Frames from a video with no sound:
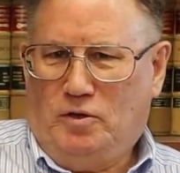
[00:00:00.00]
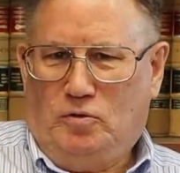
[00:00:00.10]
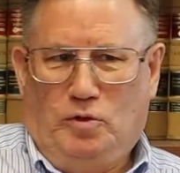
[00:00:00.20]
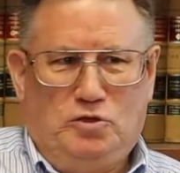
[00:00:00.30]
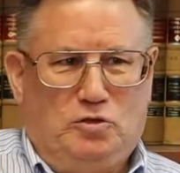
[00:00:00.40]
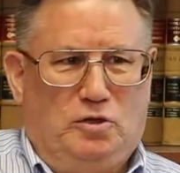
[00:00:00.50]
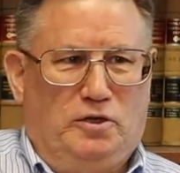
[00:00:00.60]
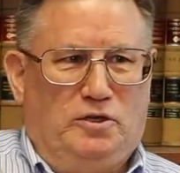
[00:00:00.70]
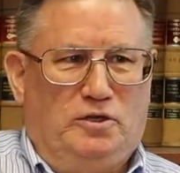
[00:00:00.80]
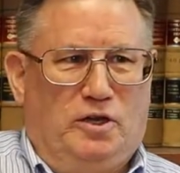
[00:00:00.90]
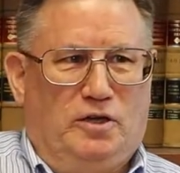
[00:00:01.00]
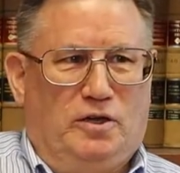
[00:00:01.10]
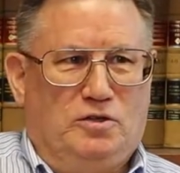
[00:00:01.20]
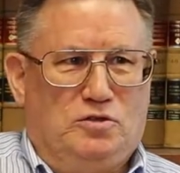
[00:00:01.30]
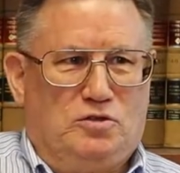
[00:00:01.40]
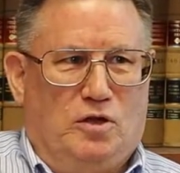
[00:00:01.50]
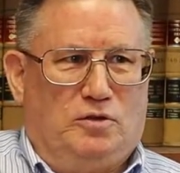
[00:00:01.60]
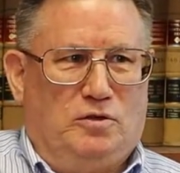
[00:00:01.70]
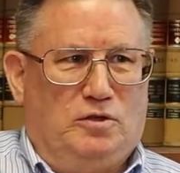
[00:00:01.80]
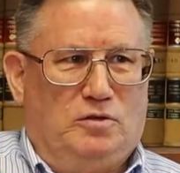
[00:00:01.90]
And originally, I just
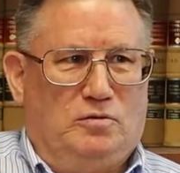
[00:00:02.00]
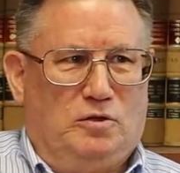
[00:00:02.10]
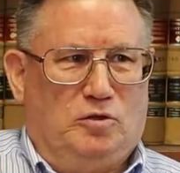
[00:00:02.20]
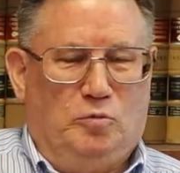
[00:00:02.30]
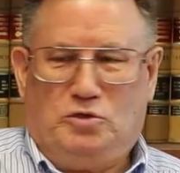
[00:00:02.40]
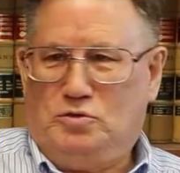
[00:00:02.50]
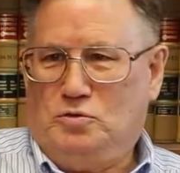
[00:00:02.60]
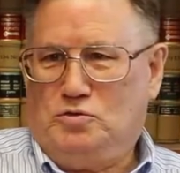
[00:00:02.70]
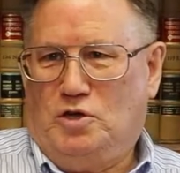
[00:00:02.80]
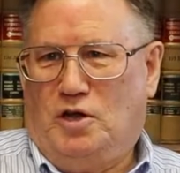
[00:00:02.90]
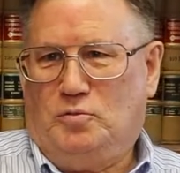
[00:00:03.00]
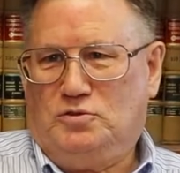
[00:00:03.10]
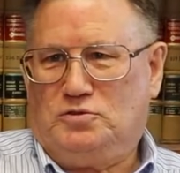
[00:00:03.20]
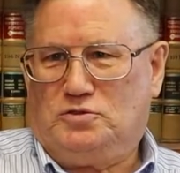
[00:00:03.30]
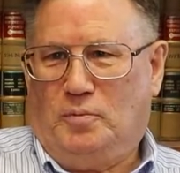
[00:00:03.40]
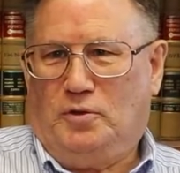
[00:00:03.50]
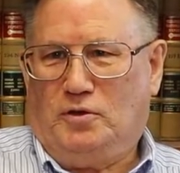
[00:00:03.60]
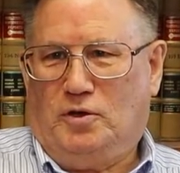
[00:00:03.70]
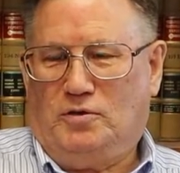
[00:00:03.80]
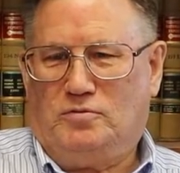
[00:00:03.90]
thought the commissioner's job was
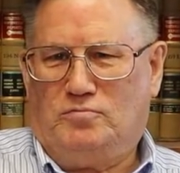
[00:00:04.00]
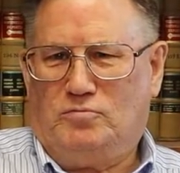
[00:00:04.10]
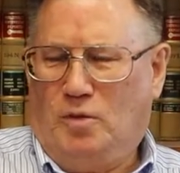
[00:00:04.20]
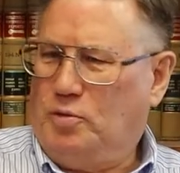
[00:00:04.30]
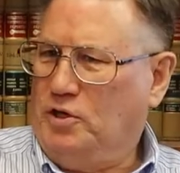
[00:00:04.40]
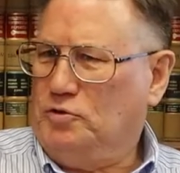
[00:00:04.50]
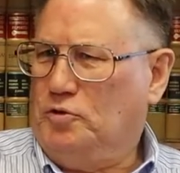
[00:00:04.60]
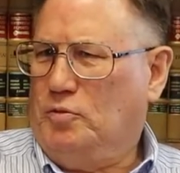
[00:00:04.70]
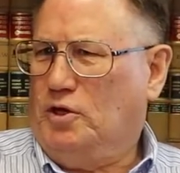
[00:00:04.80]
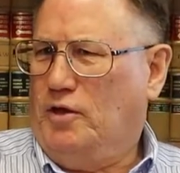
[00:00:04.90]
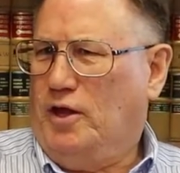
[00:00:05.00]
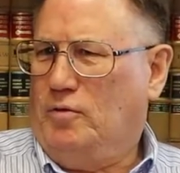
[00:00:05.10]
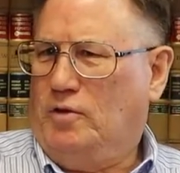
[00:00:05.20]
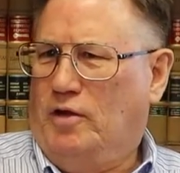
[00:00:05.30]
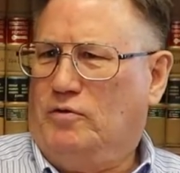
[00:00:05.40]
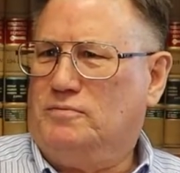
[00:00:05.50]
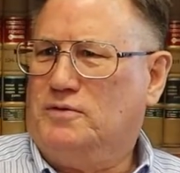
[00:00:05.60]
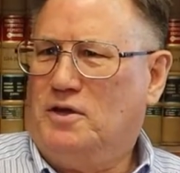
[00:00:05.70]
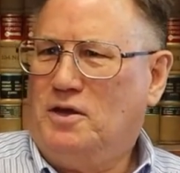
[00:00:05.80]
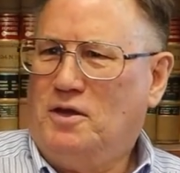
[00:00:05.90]
something that appealed to me on that level.
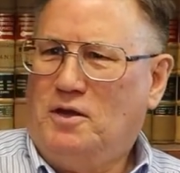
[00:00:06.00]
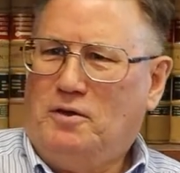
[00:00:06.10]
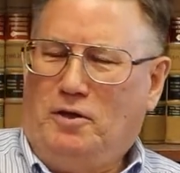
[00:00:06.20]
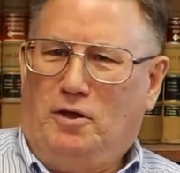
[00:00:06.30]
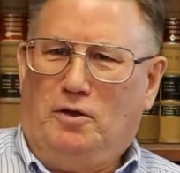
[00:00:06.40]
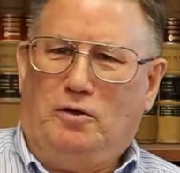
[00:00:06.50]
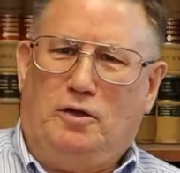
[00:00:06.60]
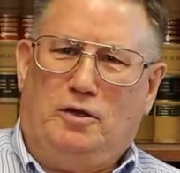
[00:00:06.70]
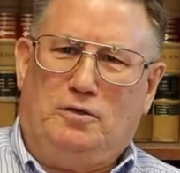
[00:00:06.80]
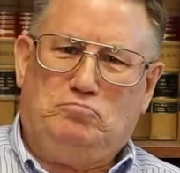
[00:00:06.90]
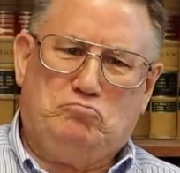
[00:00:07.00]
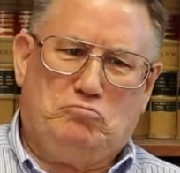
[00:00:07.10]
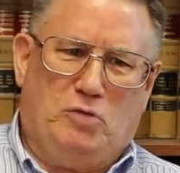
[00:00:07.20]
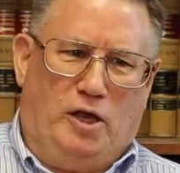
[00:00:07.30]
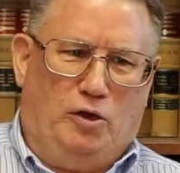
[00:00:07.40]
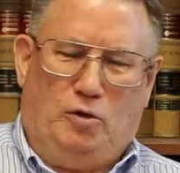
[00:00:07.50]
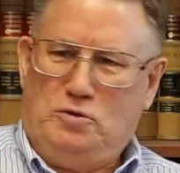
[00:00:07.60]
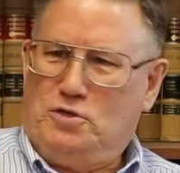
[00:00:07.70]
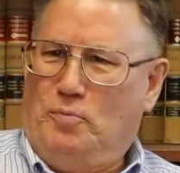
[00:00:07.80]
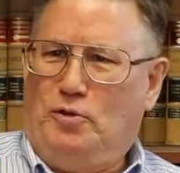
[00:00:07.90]
And I
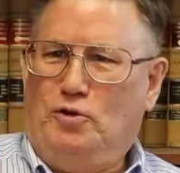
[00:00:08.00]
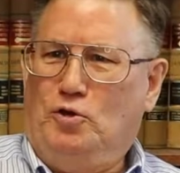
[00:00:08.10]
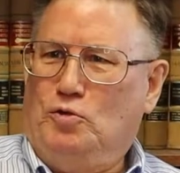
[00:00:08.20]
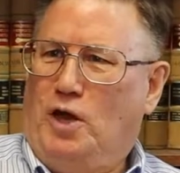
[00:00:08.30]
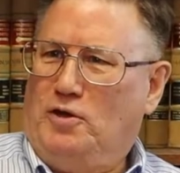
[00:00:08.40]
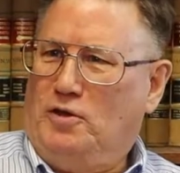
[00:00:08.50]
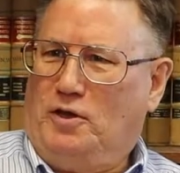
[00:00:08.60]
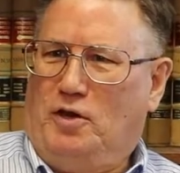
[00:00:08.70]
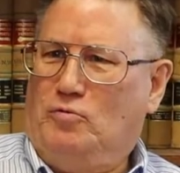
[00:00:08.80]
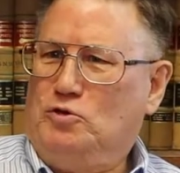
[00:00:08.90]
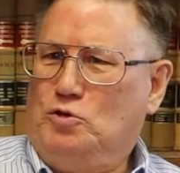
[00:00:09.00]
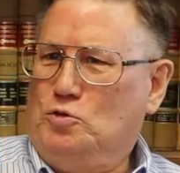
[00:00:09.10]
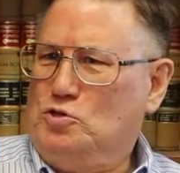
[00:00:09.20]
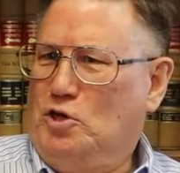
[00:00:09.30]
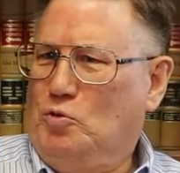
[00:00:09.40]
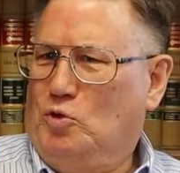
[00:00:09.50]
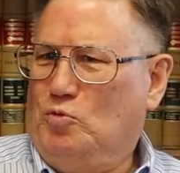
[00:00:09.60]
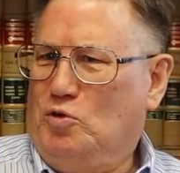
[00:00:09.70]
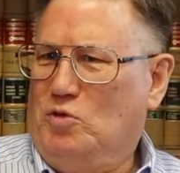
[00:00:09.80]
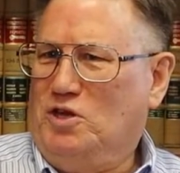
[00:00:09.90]
learn something new, I think, every Tuesday
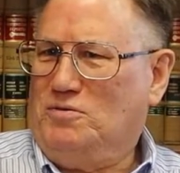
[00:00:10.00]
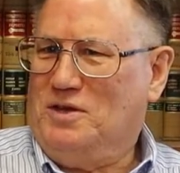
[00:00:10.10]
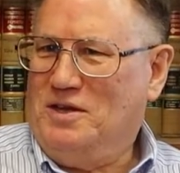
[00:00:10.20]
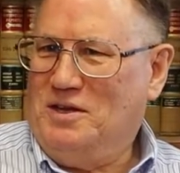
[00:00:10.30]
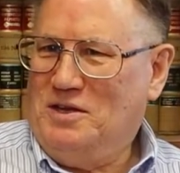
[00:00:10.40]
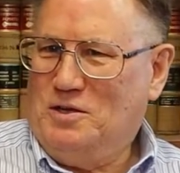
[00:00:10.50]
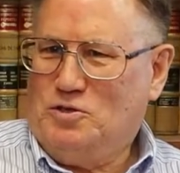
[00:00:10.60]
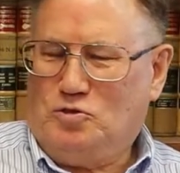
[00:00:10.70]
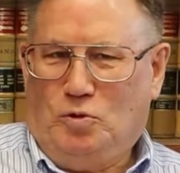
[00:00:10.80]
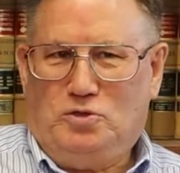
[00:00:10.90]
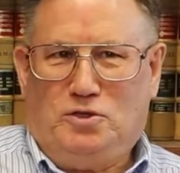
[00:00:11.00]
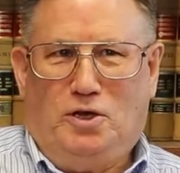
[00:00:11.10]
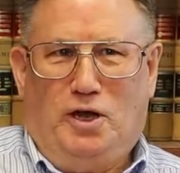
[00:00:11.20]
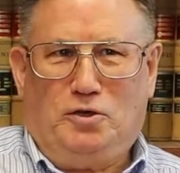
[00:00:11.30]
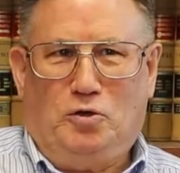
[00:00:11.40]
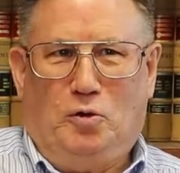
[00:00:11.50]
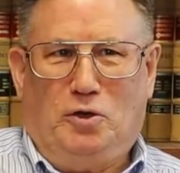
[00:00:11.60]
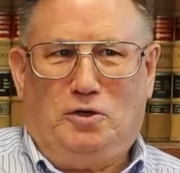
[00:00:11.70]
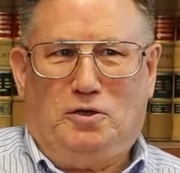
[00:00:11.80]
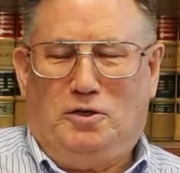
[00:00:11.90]
when we meet. So it's an
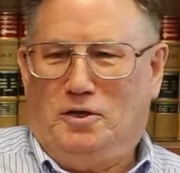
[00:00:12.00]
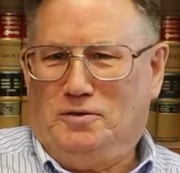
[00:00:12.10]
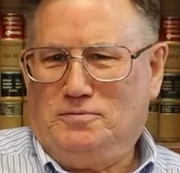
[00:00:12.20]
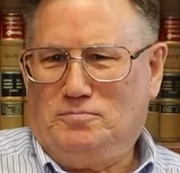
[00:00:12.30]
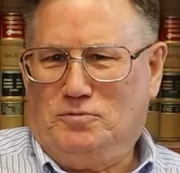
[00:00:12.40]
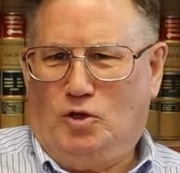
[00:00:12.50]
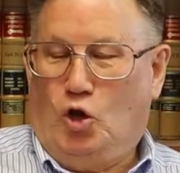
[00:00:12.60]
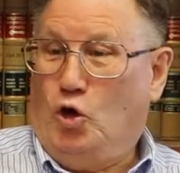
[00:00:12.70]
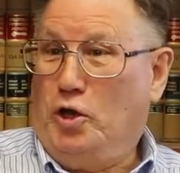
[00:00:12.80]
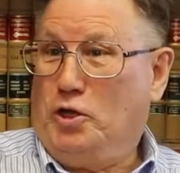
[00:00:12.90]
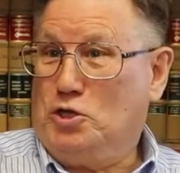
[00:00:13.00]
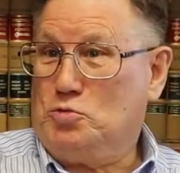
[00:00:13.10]
ongoing learning